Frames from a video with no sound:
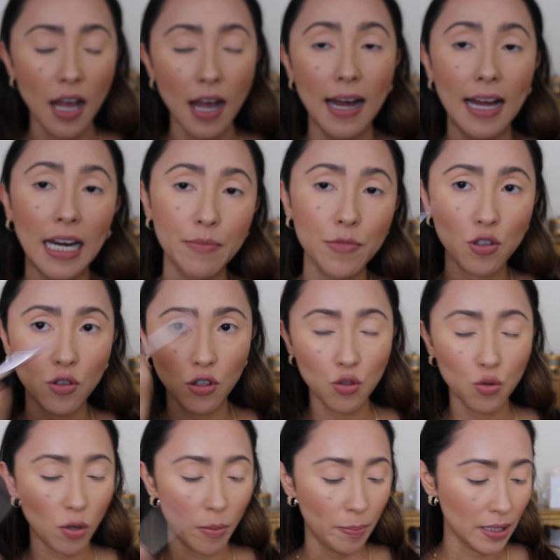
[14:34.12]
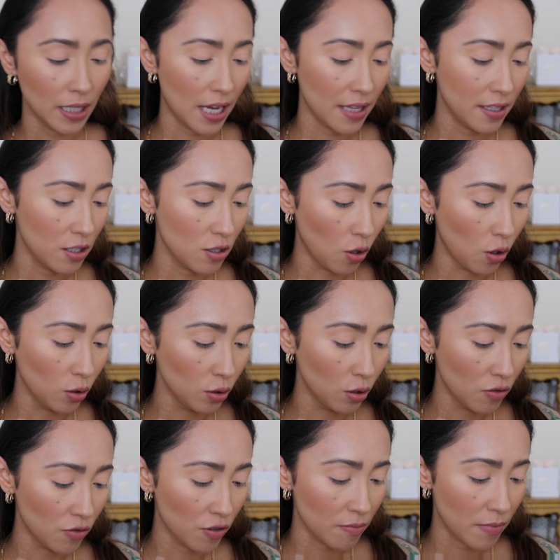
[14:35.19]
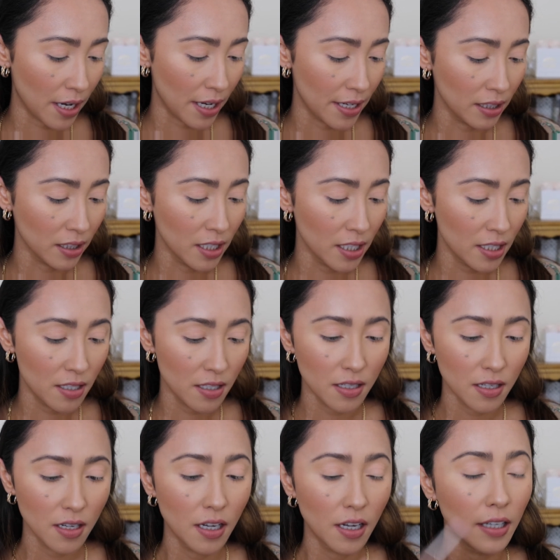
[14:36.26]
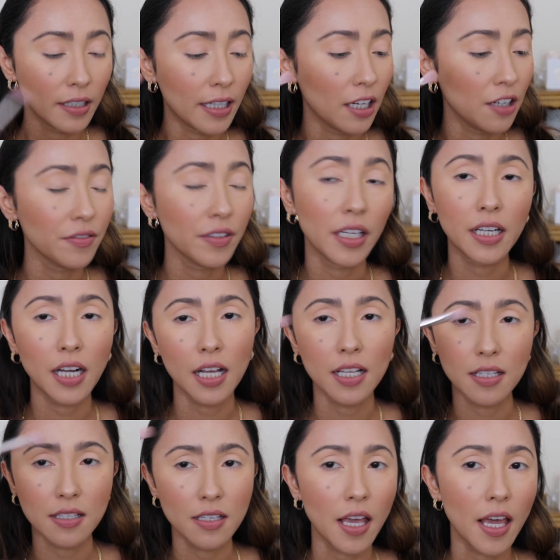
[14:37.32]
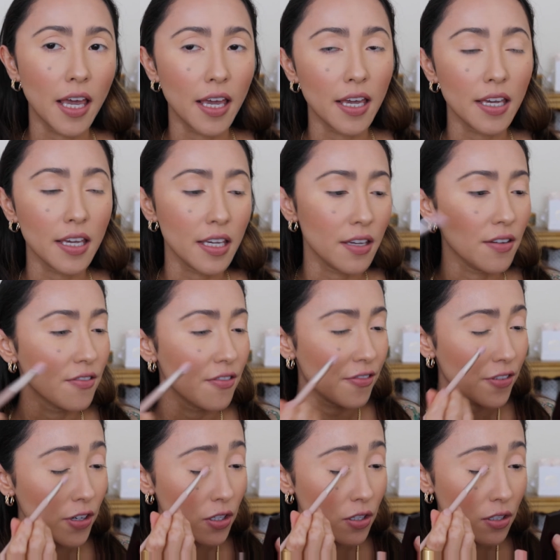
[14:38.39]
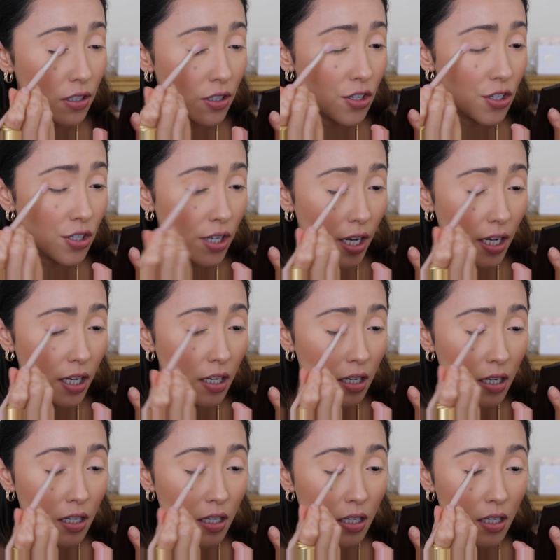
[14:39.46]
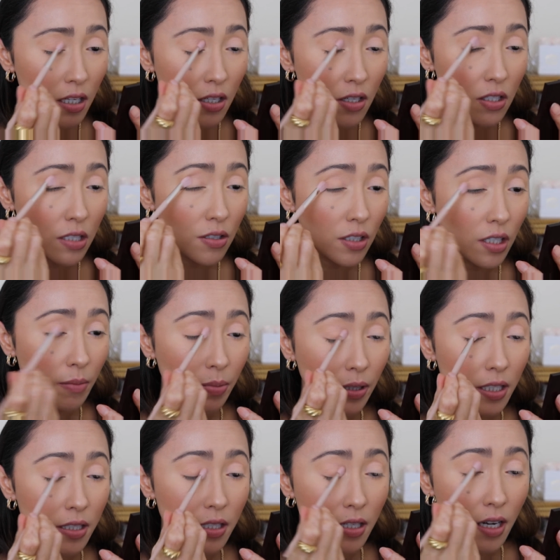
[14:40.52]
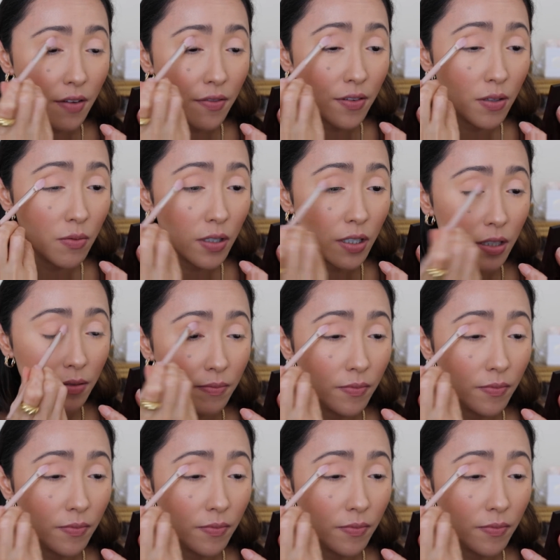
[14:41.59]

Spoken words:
and I'm just going to apply this all over my lids, kind of like as a first shade. So I'm just gonna place it everywhere.